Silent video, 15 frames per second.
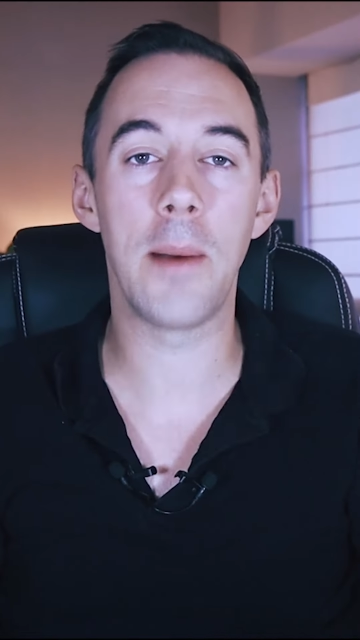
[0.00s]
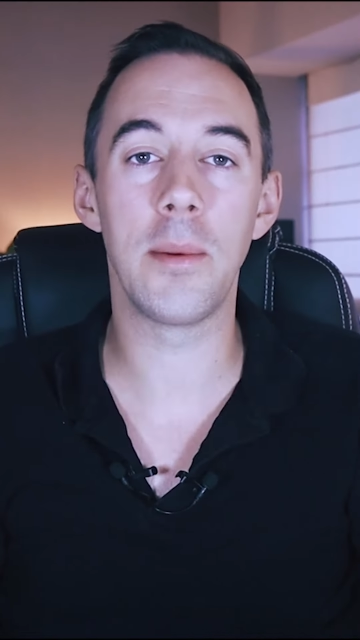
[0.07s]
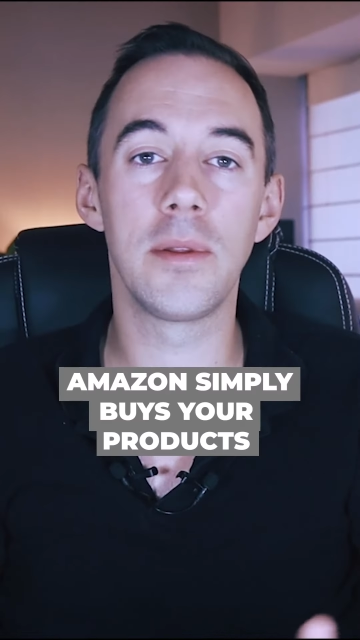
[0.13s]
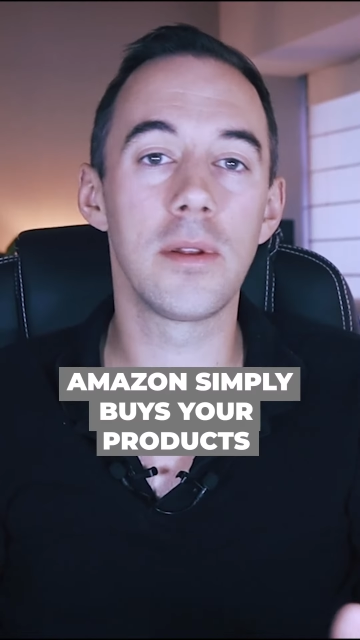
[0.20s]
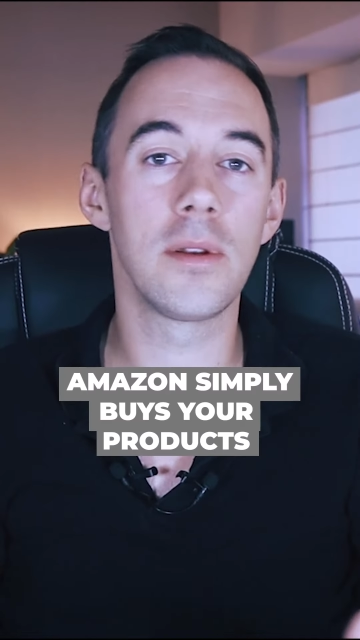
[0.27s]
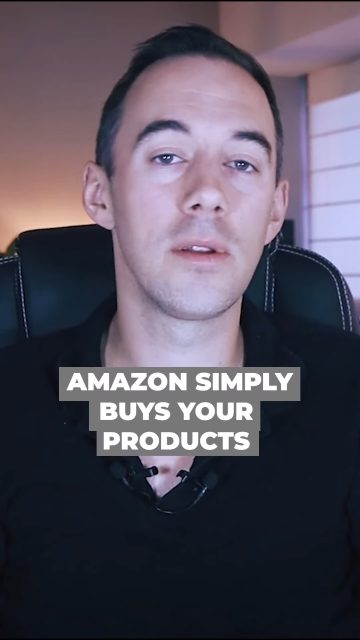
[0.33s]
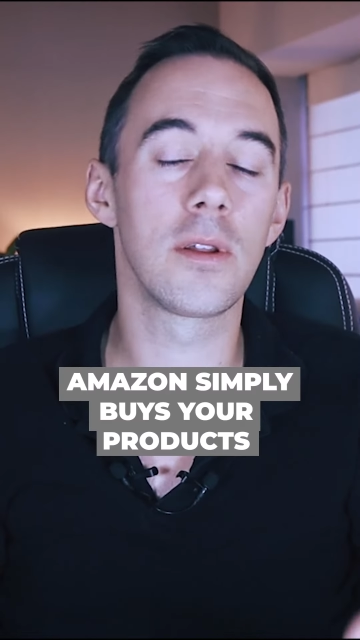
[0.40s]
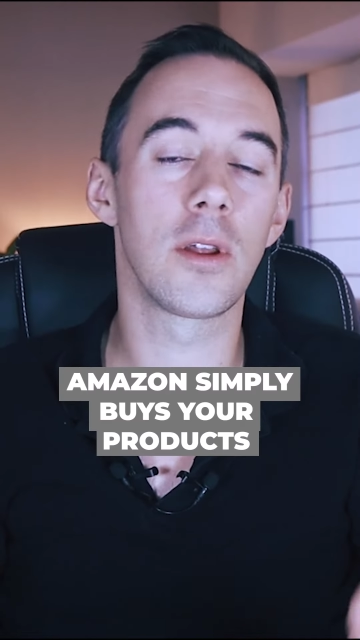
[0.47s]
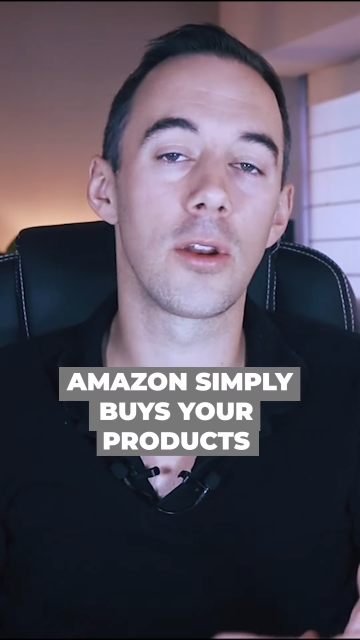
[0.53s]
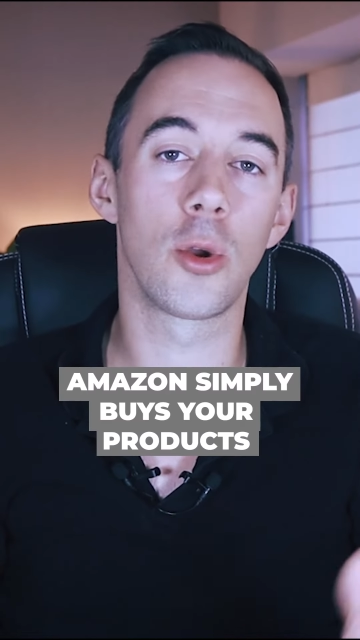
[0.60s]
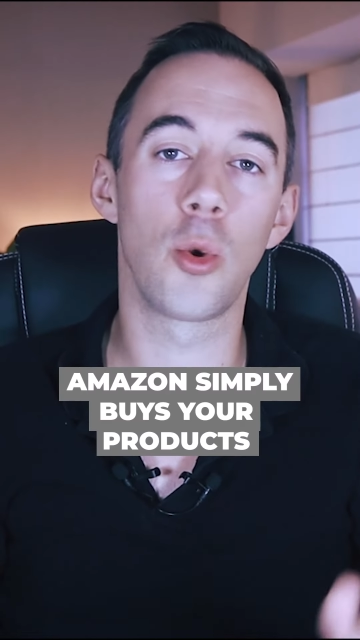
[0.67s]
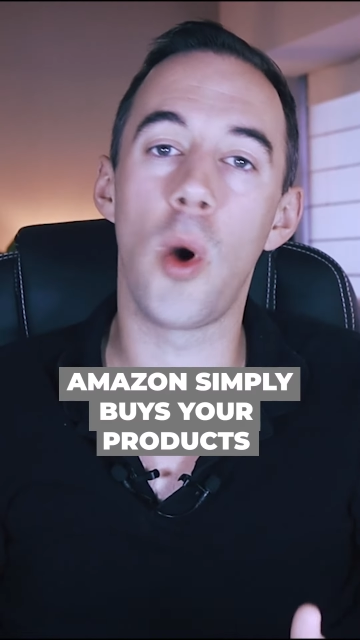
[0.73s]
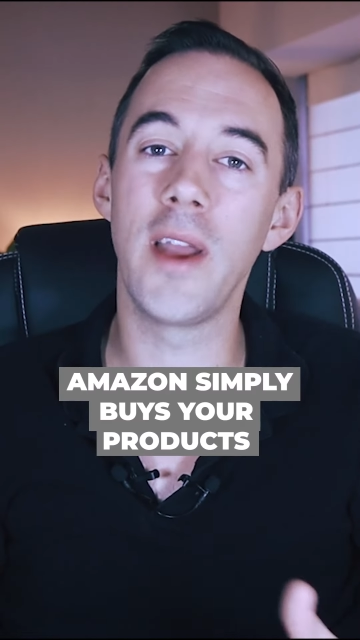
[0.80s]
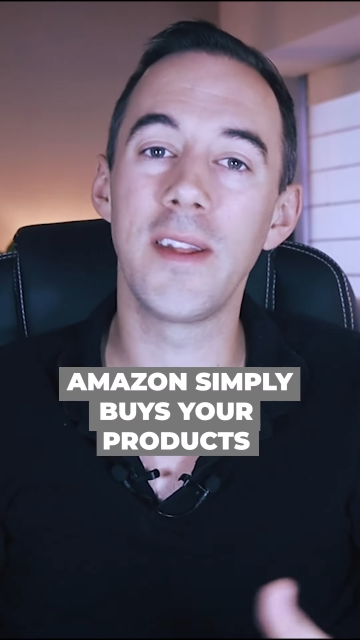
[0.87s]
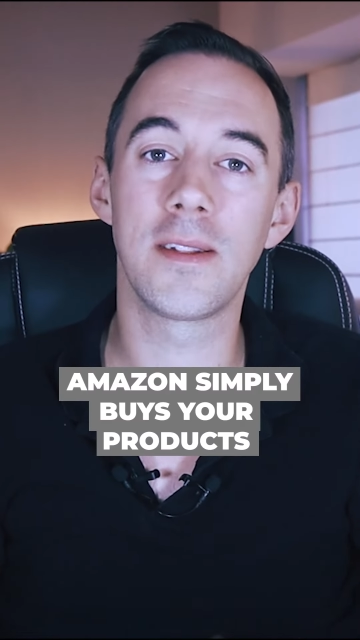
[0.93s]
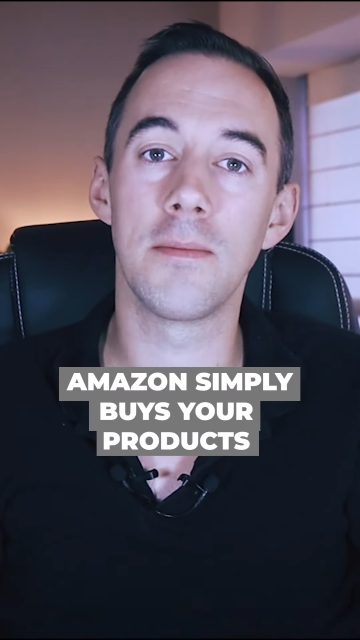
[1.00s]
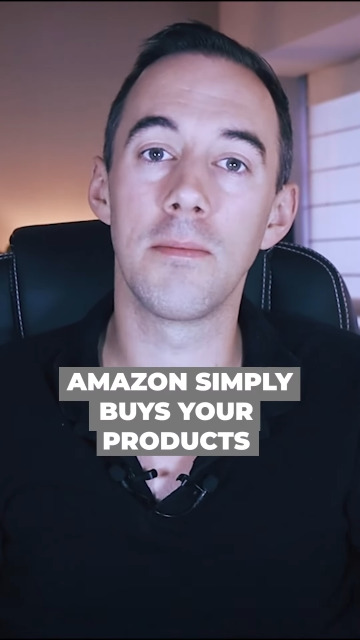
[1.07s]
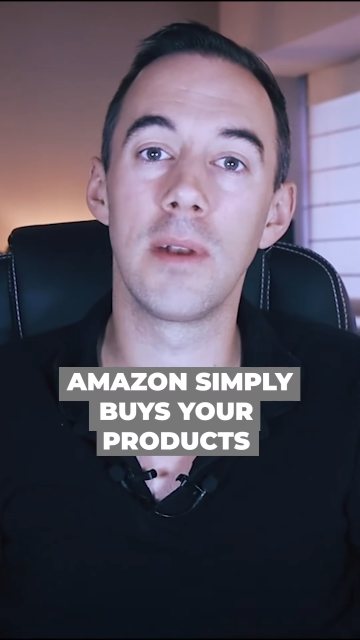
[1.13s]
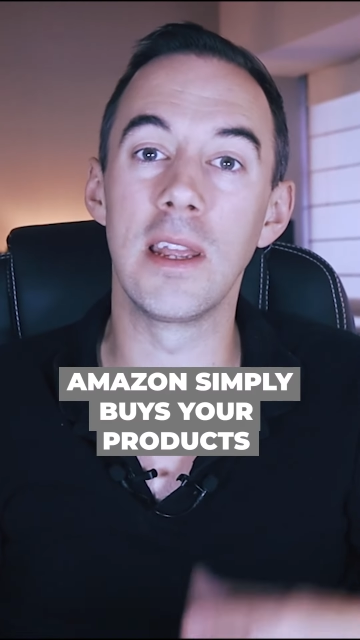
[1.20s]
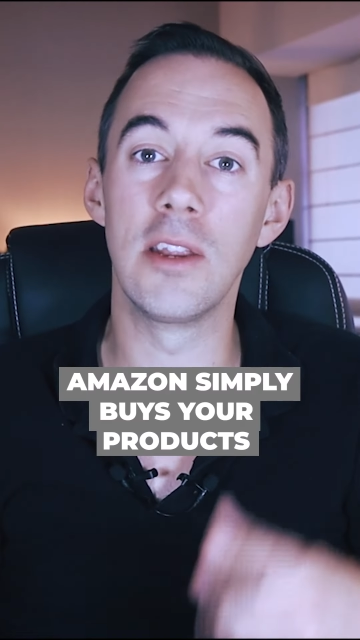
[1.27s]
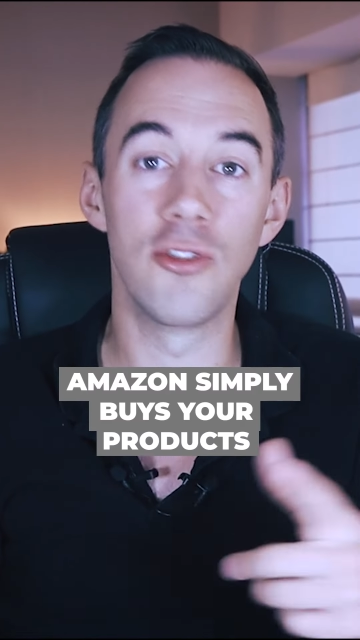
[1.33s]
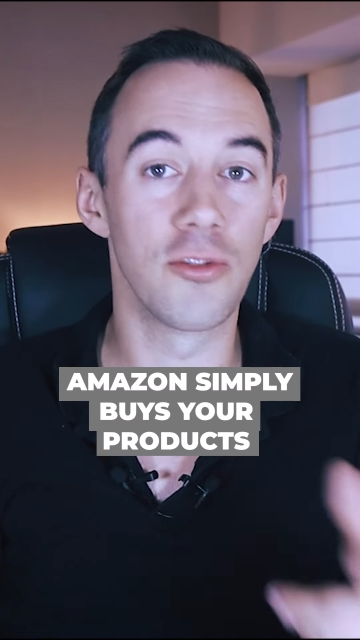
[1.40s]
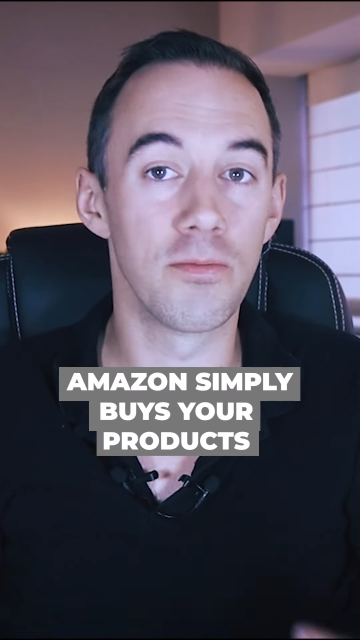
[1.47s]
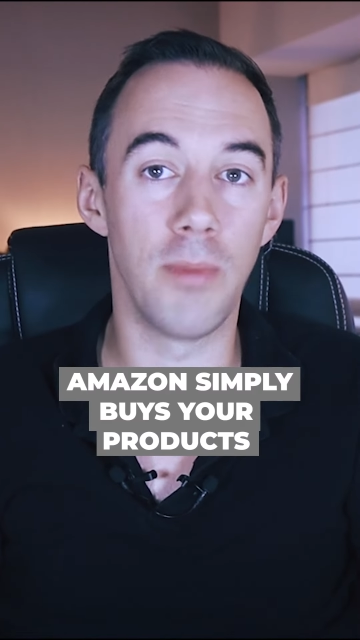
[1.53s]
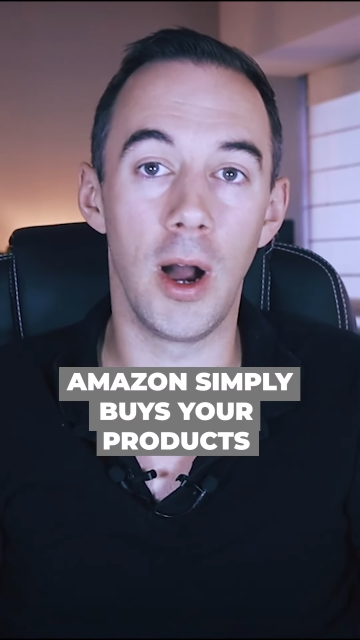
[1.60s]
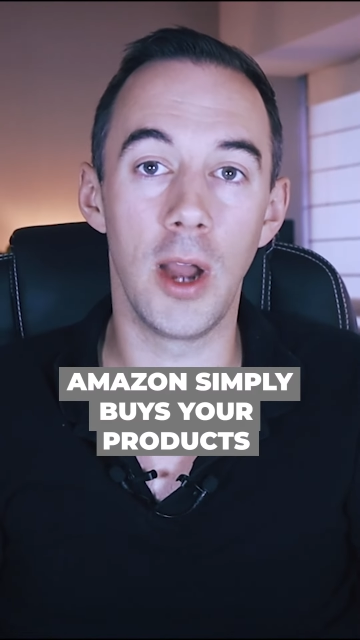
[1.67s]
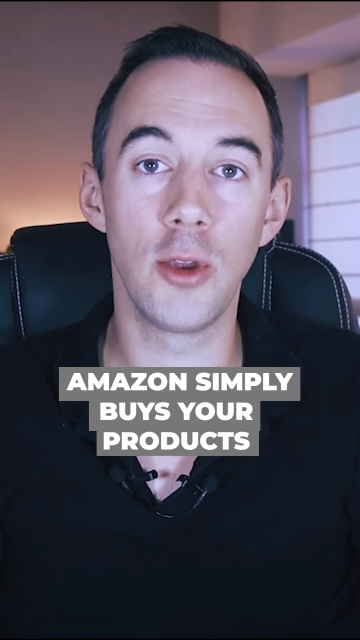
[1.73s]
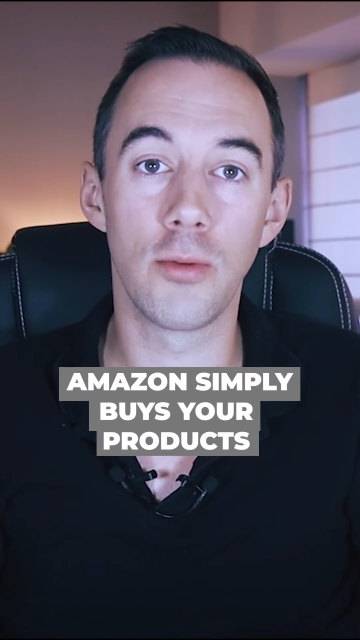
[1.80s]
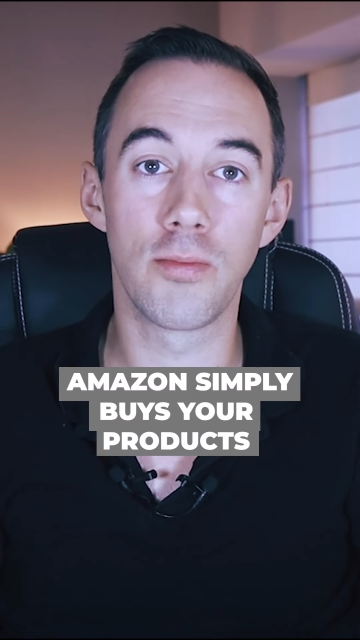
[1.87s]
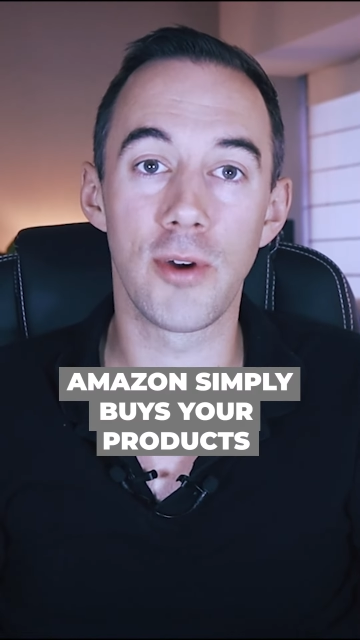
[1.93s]
Amazon is going to quite simply just
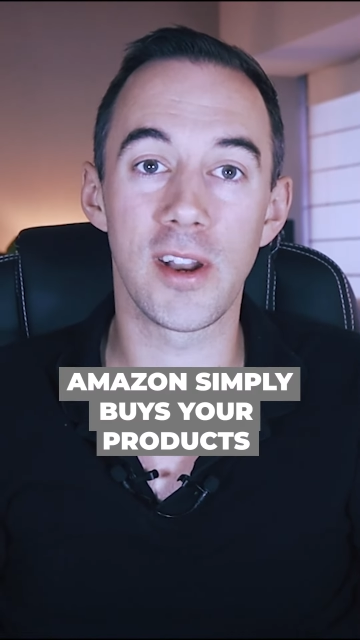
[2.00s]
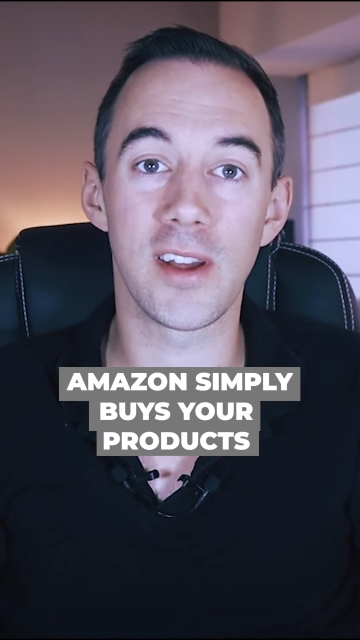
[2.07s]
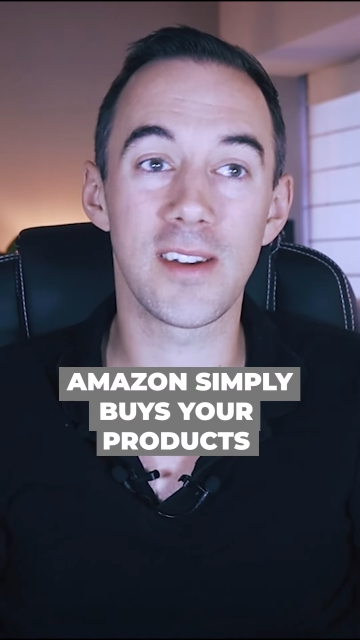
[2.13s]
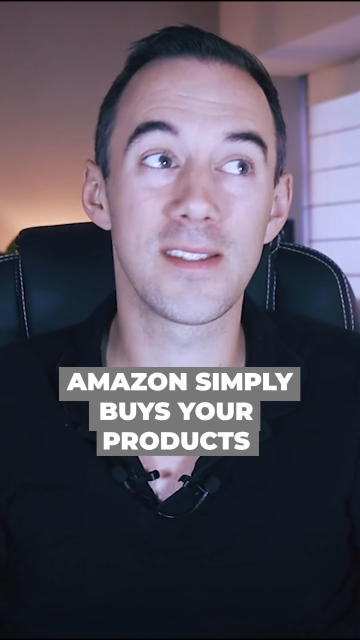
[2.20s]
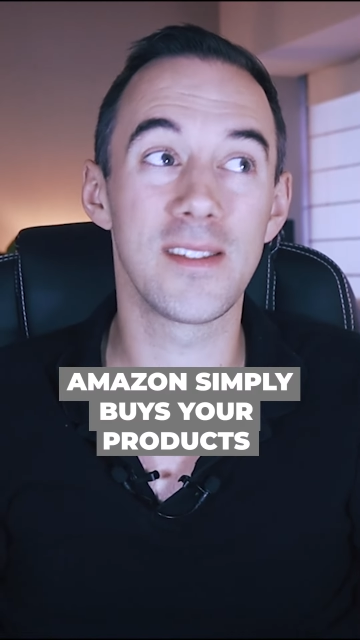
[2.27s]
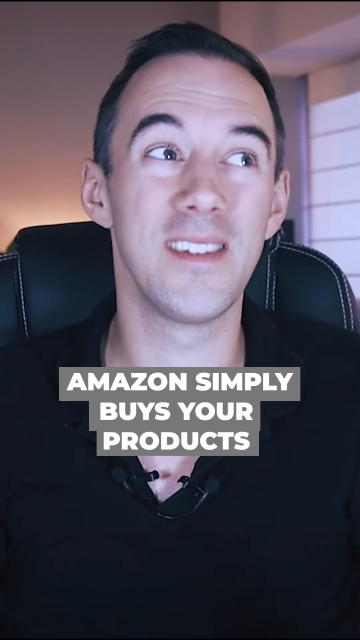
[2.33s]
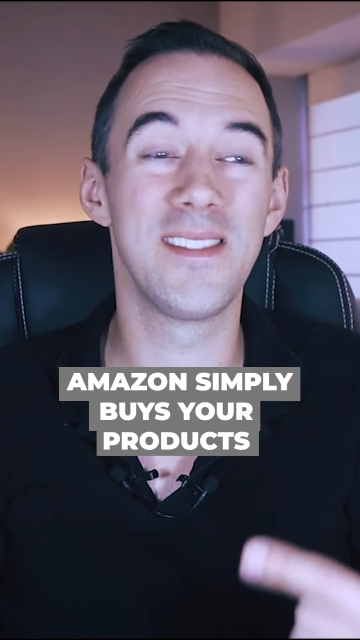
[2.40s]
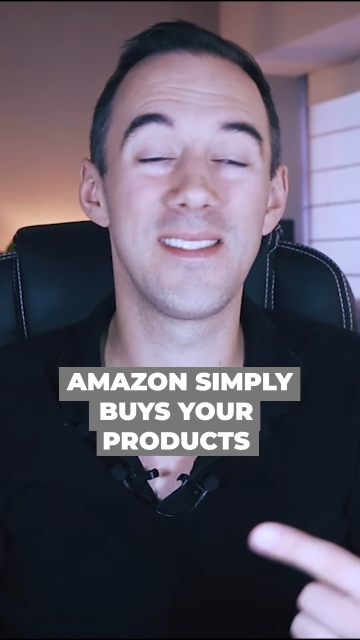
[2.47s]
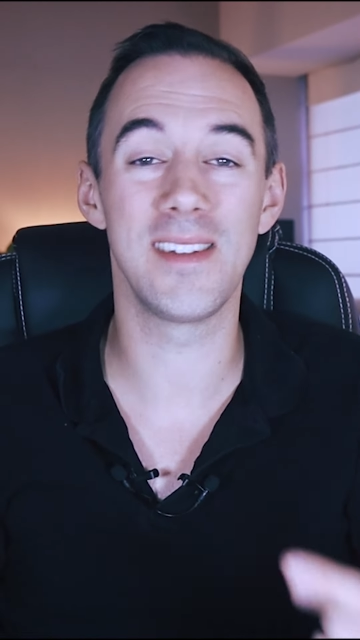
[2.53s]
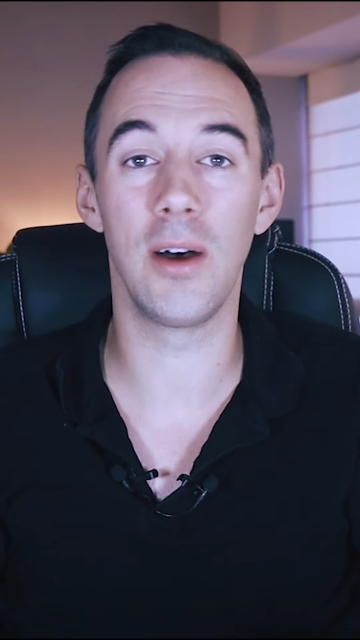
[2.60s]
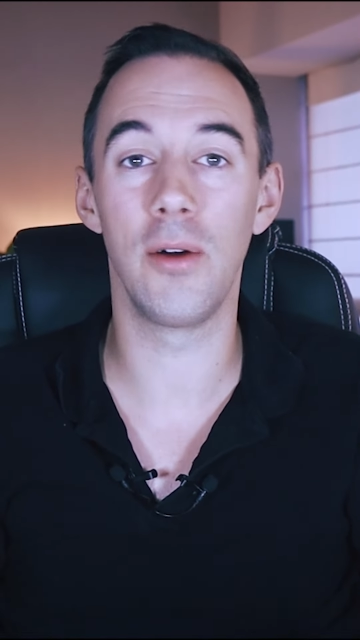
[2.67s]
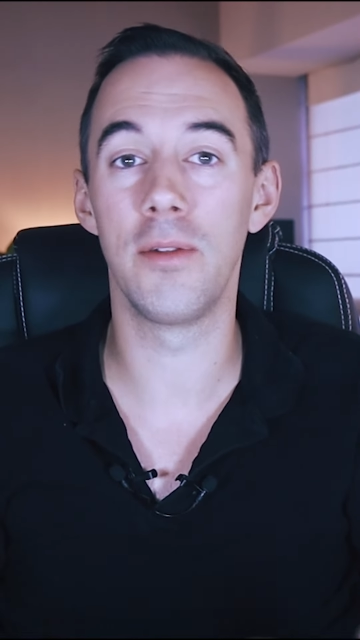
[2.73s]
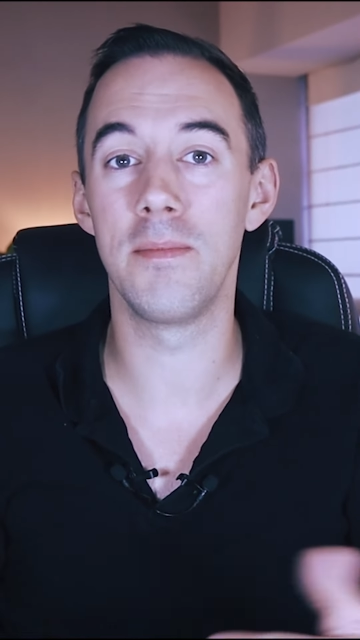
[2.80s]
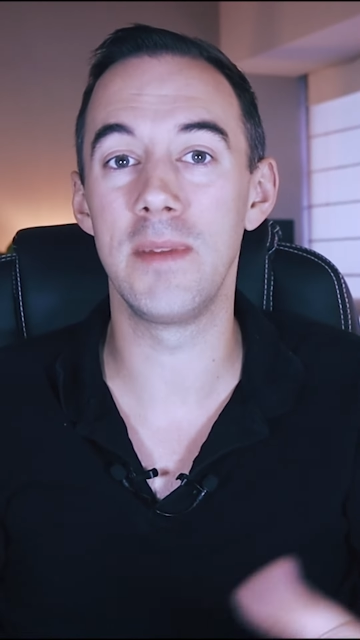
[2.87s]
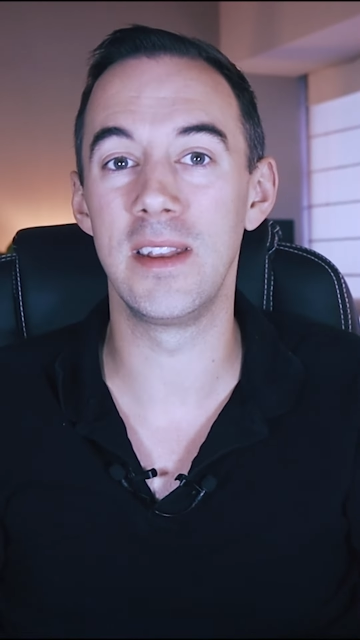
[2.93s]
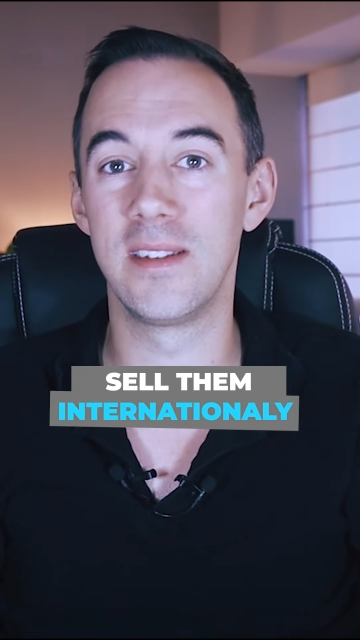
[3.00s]
buy your products and sell them